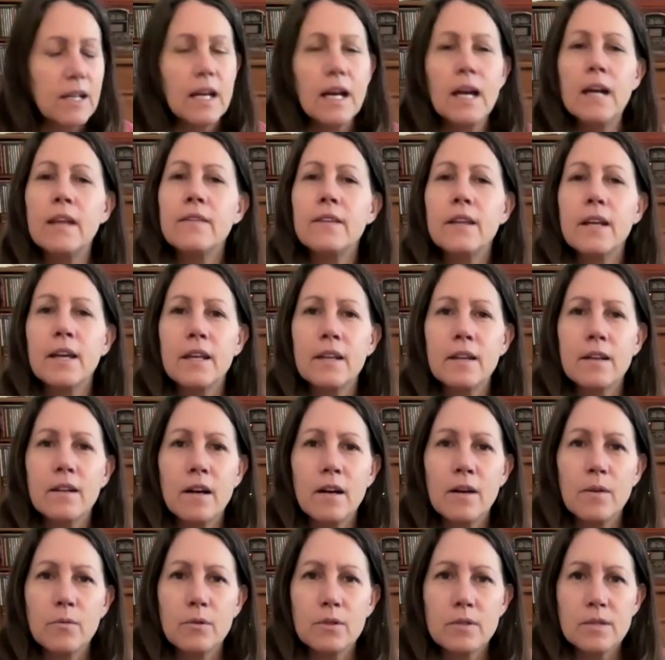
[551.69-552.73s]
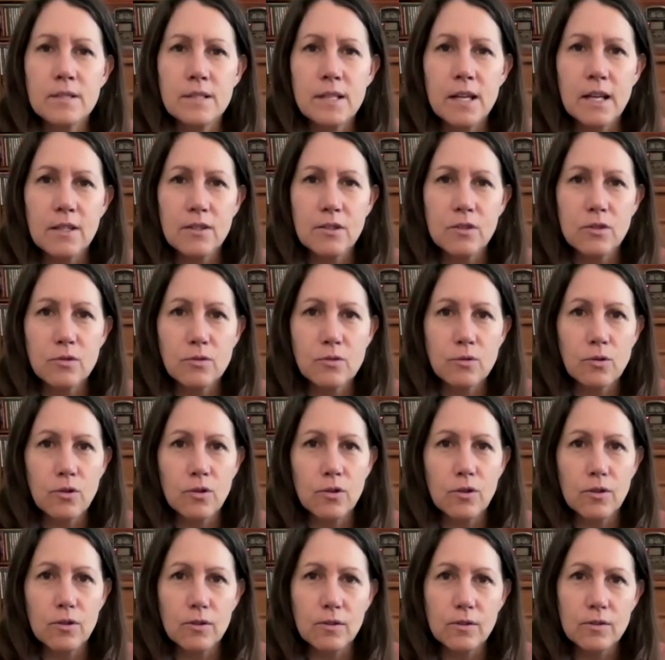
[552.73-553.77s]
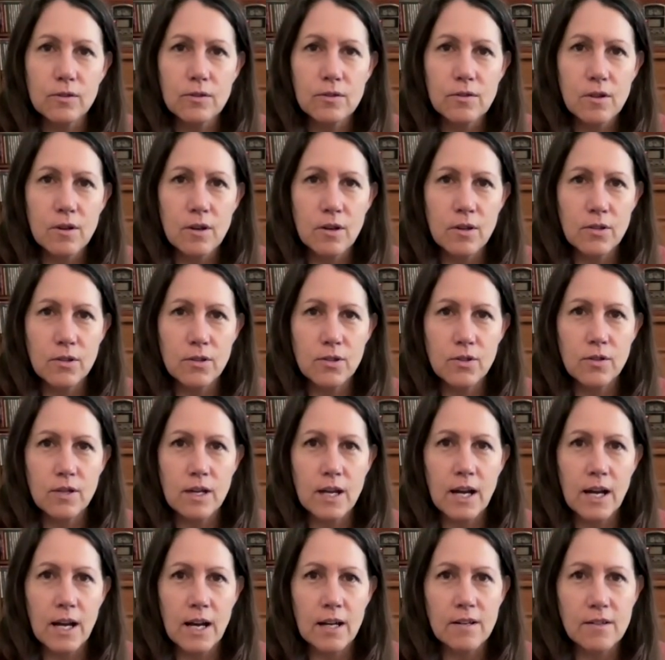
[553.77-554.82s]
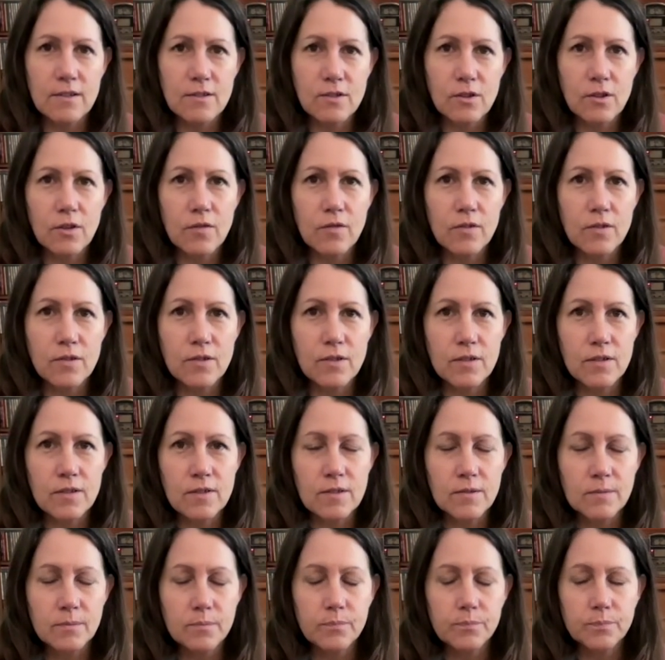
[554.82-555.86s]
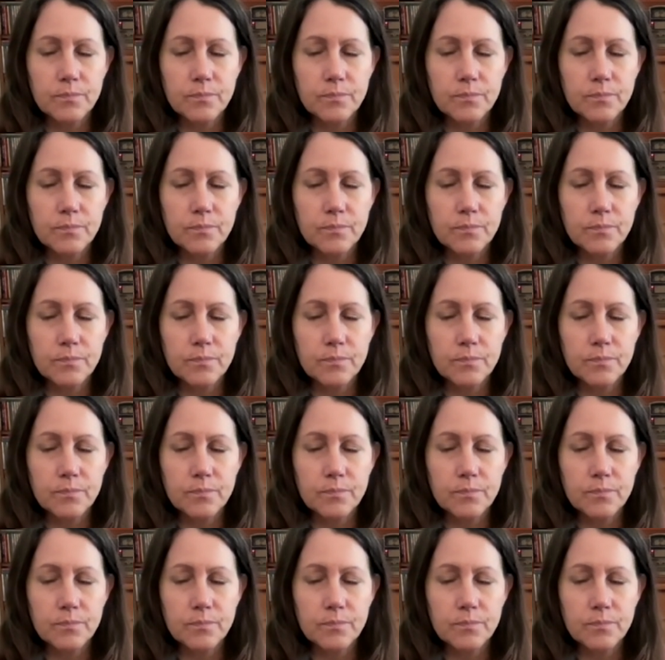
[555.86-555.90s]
and then I would start to crawl onto the harder surfaces